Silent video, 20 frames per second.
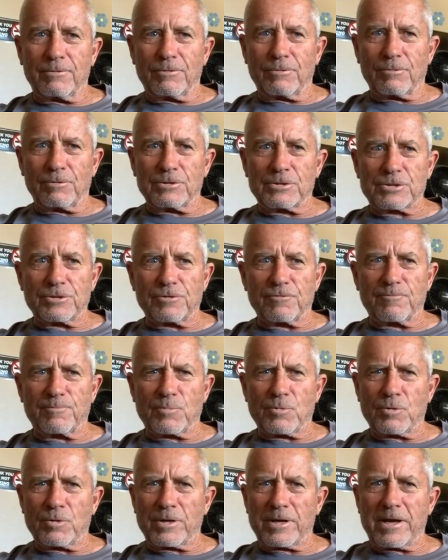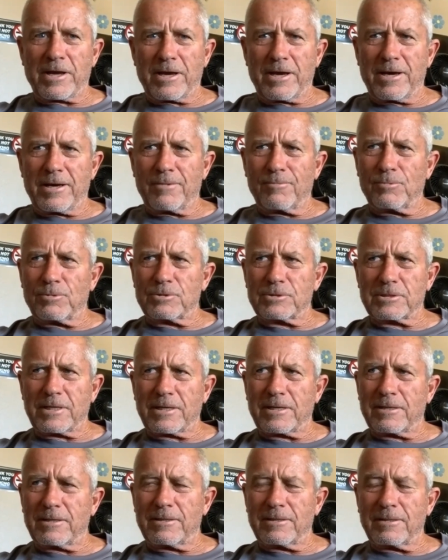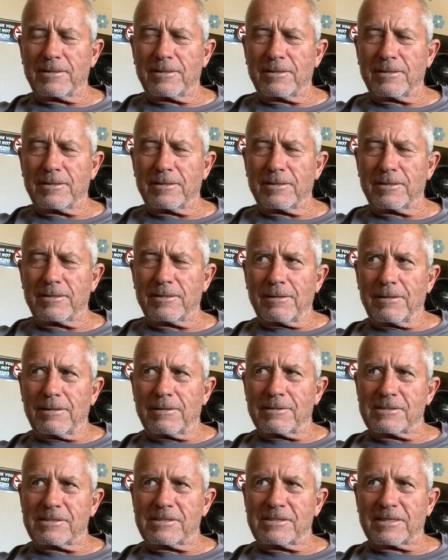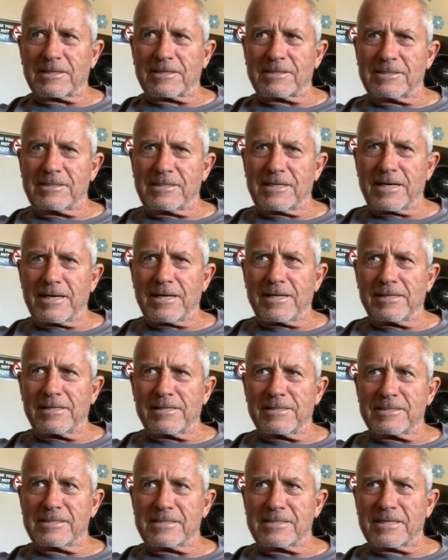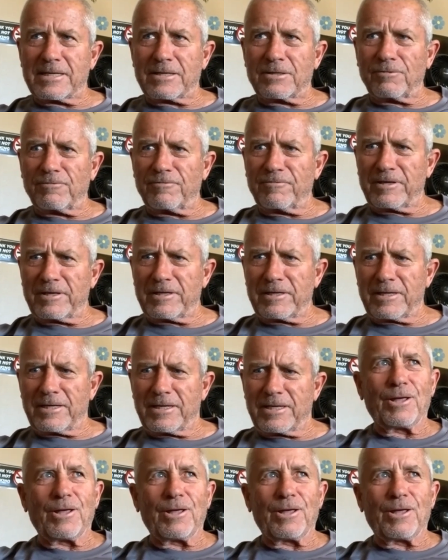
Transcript: The only surfboard I had was like a, a six ten single fin.